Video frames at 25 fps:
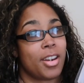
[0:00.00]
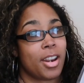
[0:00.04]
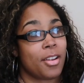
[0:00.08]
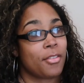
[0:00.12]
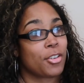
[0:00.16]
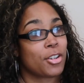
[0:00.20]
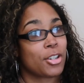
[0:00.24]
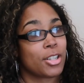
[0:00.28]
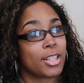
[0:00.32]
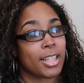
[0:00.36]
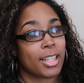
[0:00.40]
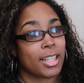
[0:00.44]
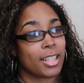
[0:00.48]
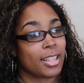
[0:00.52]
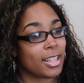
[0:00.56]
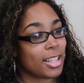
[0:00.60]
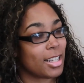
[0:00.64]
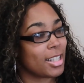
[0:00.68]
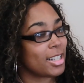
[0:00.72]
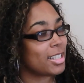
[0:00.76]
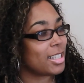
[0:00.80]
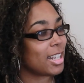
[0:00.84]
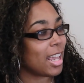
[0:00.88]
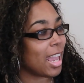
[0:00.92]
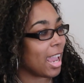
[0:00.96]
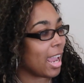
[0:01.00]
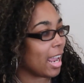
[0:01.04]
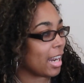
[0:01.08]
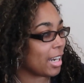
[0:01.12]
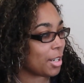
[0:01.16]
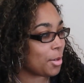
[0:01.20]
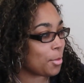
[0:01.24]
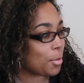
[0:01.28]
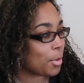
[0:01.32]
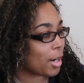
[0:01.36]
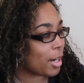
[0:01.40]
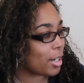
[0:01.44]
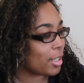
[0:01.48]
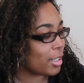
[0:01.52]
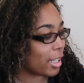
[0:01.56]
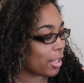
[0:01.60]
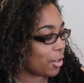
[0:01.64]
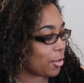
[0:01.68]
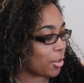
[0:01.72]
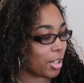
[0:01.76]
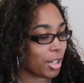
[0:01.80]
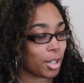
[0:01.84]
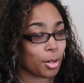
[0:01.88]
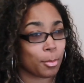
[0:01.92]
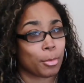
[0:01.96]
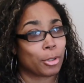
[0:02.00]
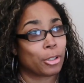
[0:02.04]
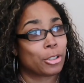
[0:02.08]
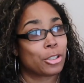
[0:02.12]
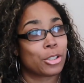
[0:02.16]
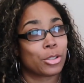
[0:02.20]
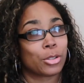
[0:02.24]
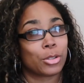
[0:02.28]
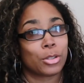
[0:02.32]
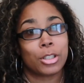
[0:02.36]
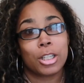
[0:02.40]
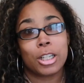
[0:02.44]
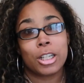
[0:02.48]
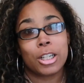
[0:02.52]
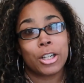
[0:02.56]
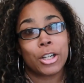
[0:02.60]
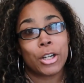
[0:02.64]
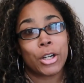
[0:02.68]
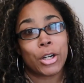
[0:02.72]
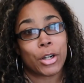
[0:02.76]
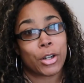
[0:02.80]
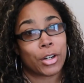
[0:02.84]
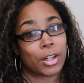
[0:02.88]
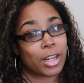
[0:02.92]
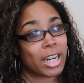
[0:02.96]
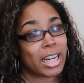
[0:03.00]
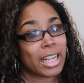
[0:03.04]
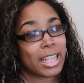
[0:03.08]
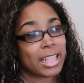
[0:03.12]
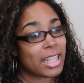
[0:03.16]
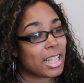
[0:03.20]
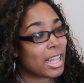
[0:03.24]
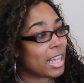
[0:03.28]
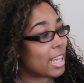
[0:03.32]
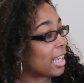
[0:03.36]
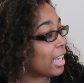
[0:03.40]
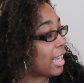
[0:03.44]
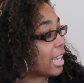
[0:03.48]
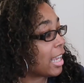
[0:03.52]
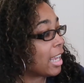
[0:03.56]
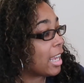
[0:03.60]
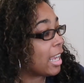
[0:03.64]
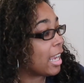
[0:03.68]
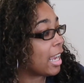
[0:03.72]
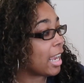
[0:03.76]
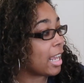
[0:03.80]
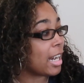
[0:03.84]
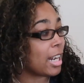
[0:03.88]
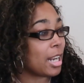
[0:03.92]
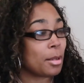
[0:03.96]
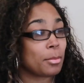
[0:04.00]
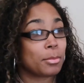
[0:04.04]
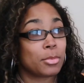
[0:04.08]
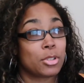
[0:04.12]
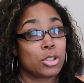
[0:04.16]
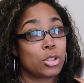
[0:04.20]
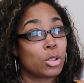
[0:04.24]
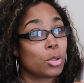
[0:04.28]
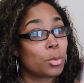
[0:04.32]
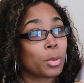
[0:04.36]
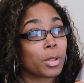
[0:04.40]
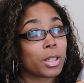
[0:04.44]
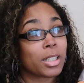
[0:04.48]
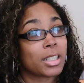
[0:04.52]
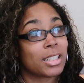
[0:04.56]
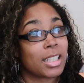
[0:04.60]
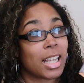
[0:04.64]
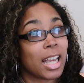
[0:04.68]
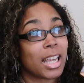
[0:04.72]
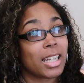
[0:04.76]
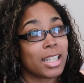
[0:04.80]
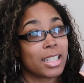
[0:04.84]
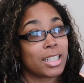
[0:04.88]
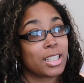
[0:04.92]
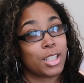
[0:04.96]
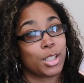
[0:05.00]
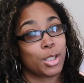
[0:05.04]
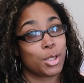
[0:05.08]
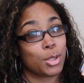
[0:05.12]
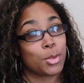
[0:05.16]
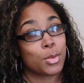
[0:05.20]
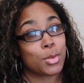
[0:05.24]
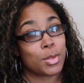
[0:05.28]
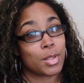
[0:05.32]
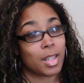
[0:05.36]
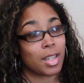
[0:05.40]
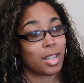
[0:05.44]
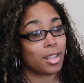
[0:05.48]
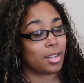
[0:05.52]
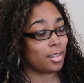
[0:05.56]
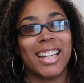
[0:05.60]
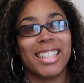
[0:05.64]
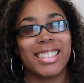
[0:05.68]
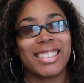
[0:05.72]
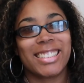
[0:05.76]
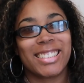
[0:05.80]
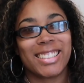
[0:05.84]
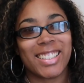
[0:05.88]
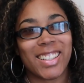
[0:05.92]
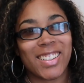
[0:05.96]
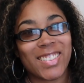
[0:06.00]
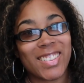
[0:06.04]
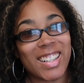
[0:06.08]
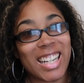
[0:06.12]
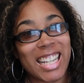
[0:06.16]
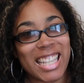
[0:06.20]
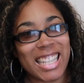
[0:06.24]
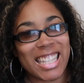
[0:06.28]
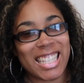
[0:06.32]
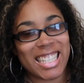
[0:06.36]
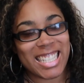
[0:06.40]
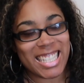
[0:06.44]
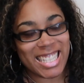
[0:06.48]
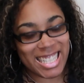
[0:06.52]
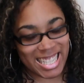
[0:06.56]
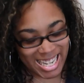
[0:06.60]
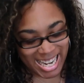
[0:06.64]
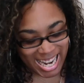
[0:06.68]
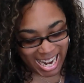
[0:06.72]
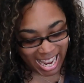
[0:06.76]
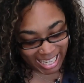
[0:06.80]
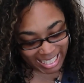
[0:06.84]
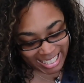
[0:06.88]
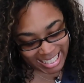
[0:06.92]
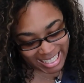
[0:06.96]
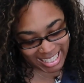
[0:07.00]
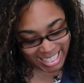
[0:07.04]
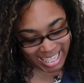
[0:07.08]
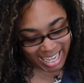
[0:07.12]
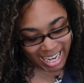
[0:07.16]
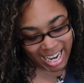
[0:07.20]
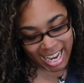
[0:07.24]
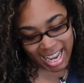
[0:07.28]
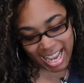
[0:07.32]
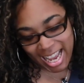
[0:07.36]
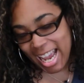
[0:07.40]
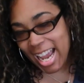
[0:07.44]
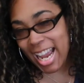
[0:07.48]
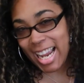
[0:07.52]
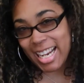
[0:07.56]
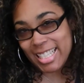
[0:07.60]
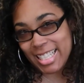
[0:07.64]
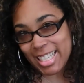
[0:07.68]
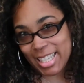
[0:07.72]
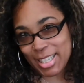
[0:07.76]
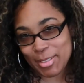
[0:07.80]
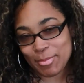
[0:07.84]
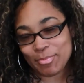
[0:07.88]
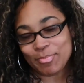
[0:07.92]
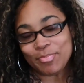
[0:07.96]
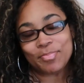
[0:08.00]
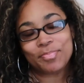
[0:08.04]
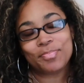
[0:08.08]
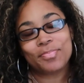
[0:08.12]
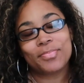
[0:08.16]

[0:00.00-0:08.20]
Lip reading: never seen this anywhere, like on a commercial or anything, and I'm super excited to use it. So this next item,